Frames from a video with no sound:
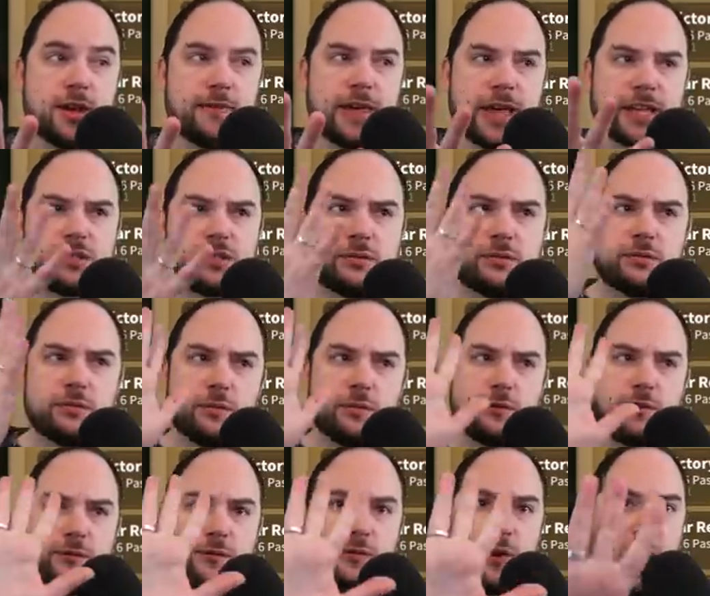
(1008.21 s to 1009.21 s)
That's
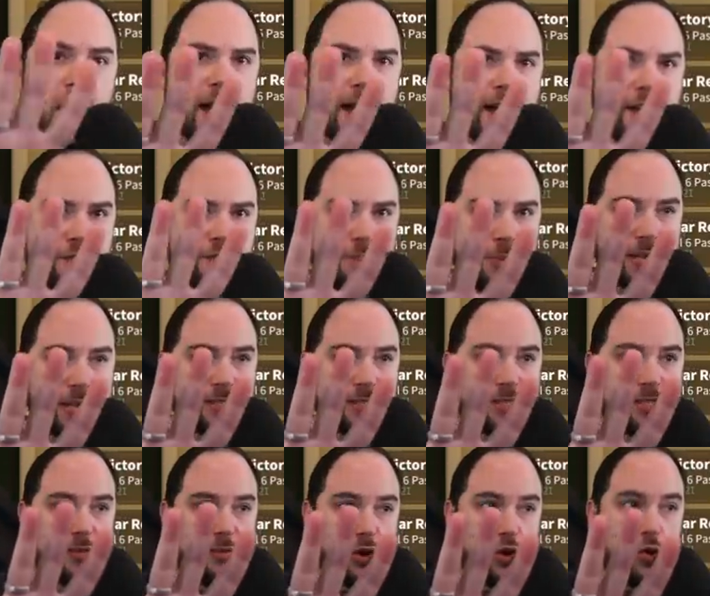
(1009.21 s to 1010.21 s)
five
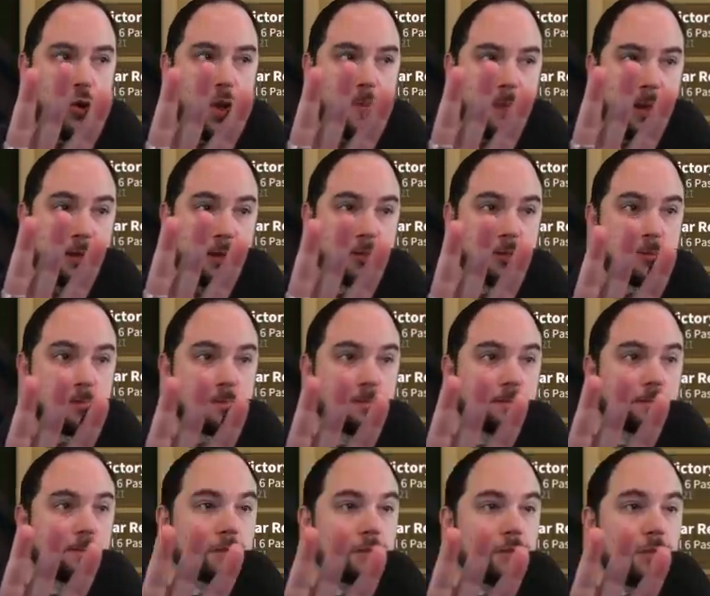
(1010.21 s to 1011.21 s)
pieces of equipment,
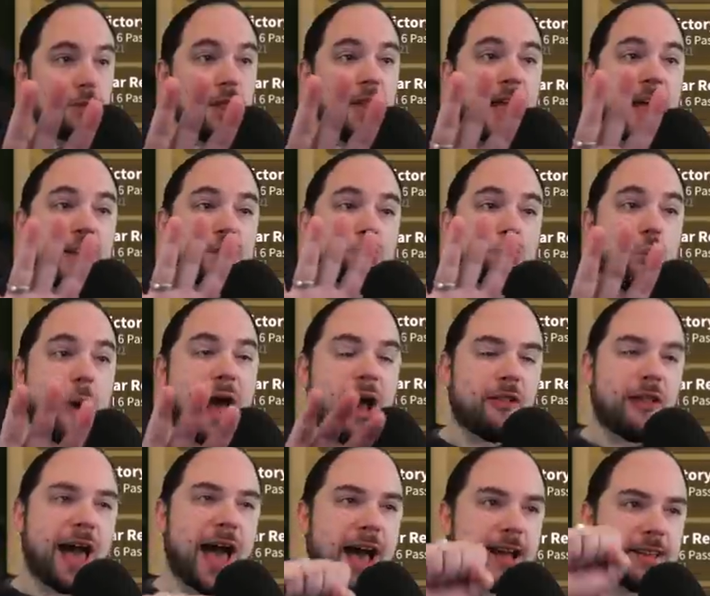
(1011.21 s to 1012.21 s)
as
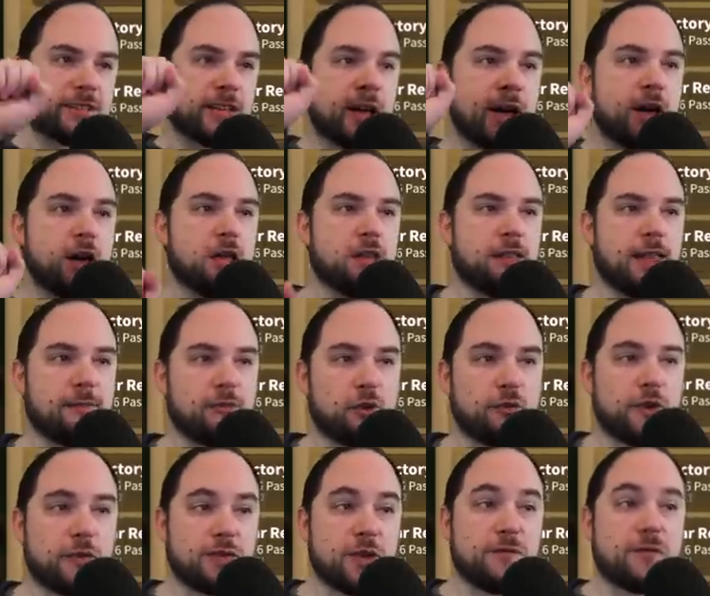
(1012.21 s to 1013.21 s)
well as level
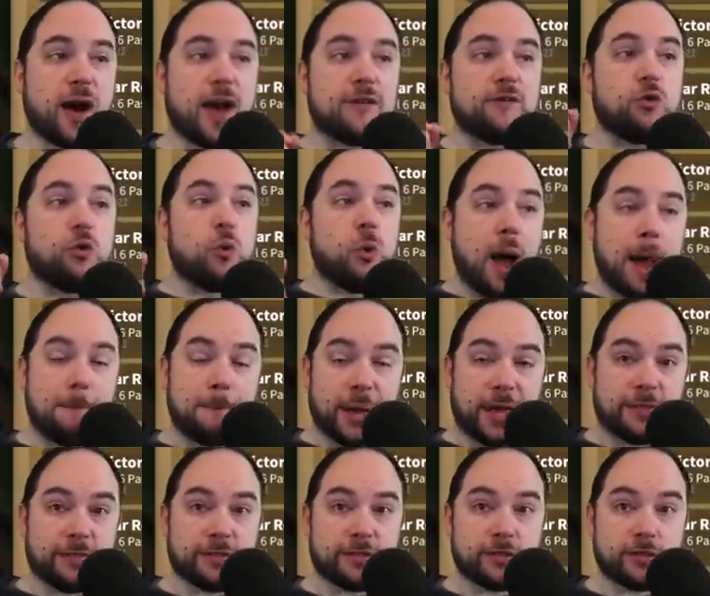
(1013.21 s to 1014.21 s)
55
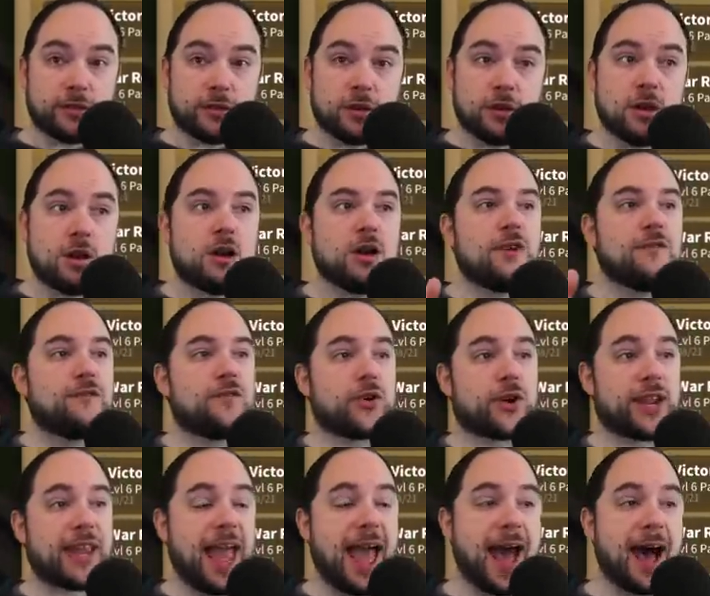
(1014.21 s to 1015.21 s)
weapons for
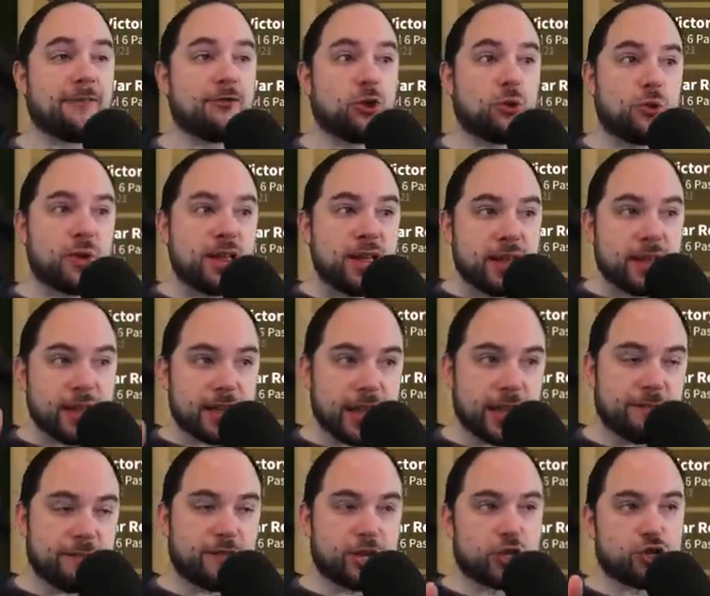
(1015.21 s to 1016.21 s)
cavalry,
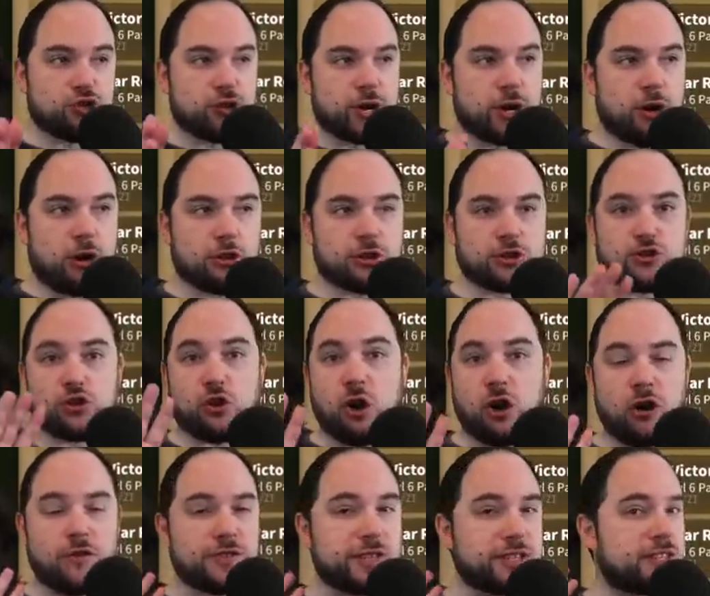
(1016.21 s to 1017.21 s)
infantry, and archers.
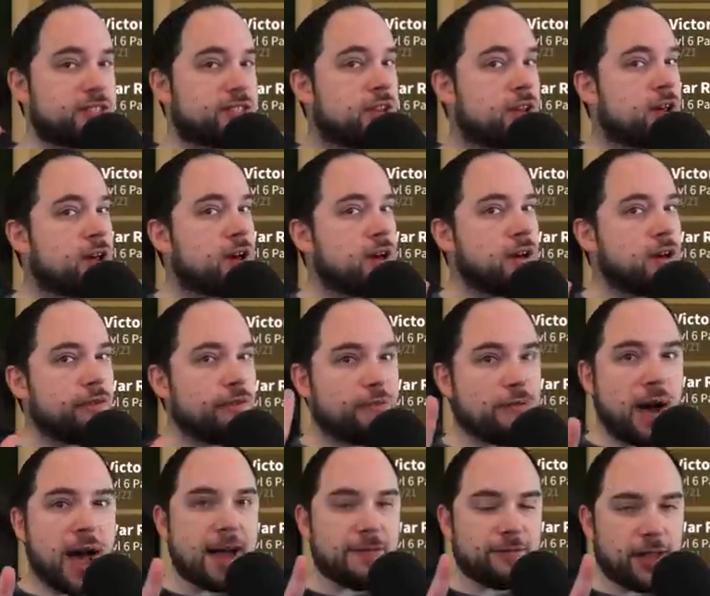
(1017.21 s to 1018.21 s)
All this is
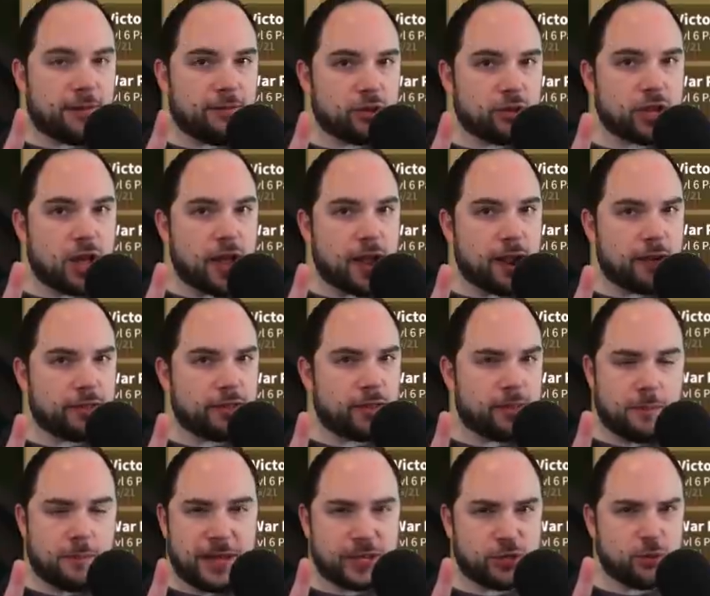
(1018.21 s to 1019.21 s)
five levels higher
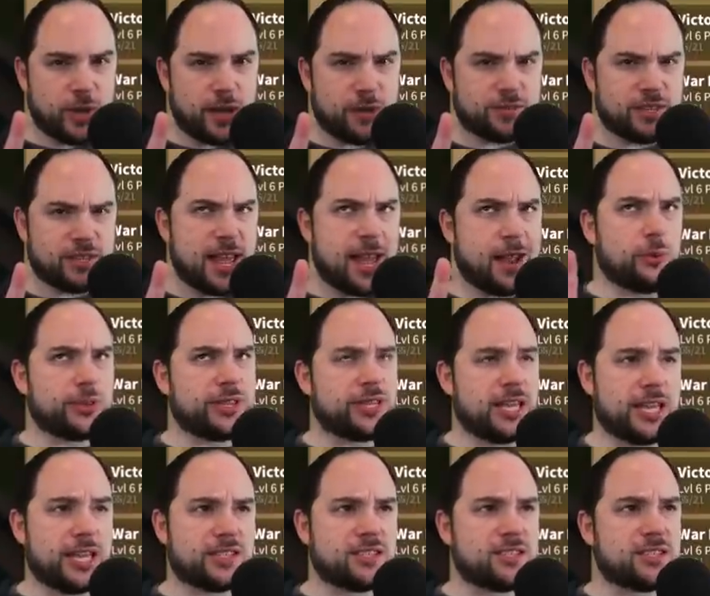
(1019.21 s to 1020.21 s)
than the best we have today, with
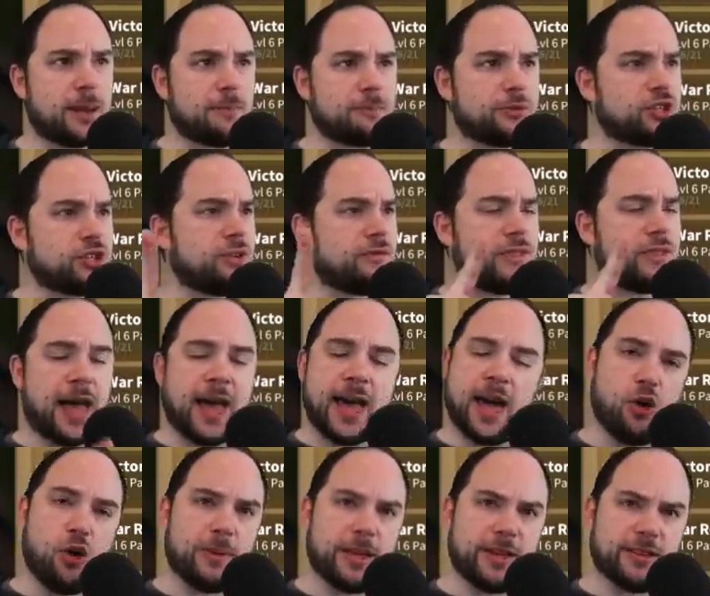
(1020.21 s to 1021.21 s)
the exception of the
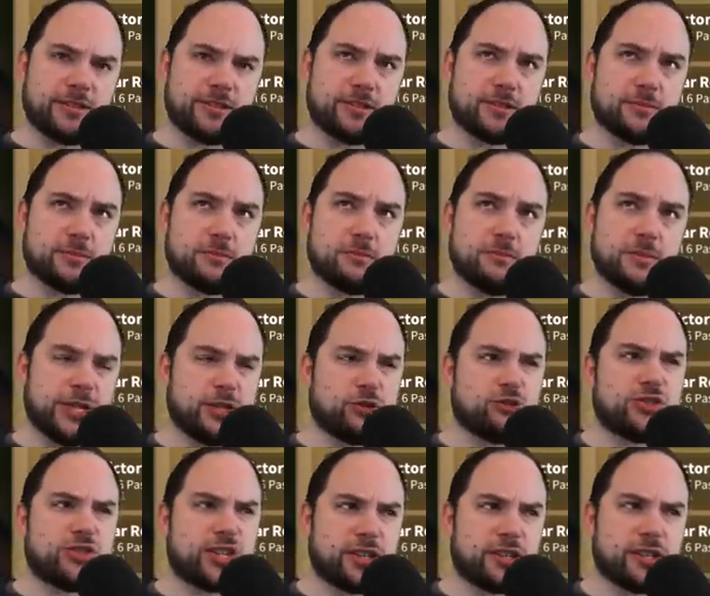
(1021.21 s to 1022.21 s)
helmets,
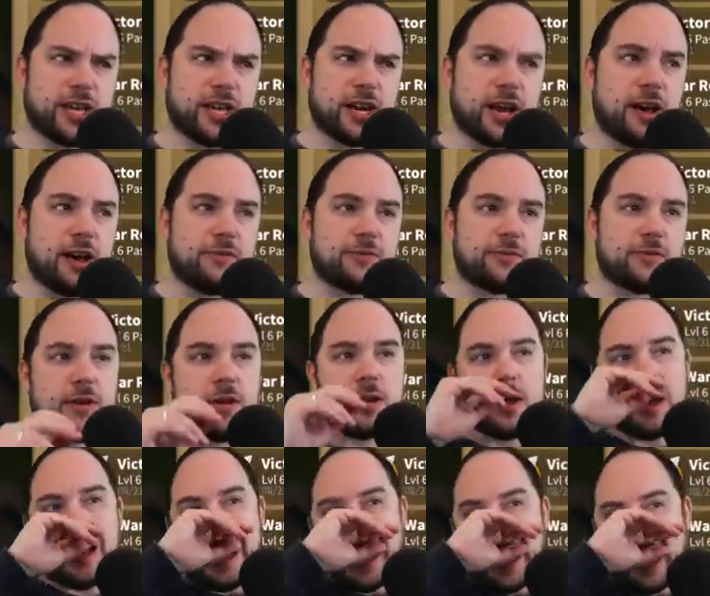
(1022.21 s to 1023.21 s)
interestingly enough.
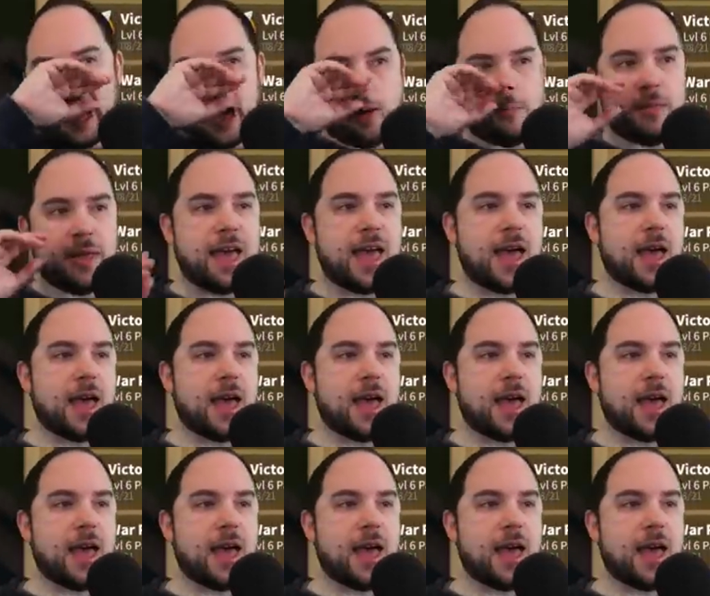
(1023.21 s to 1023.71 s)
Um,